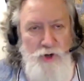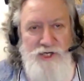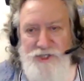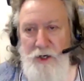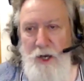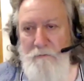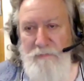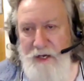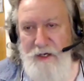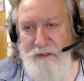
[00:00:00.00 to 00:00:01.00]
British
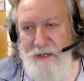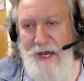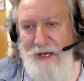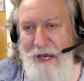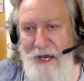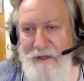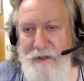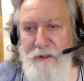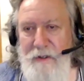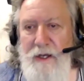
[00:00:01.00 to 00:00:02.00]
Columbia. Yeah.
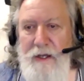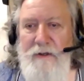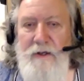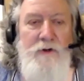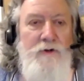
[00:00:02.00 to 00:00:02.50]
Okay.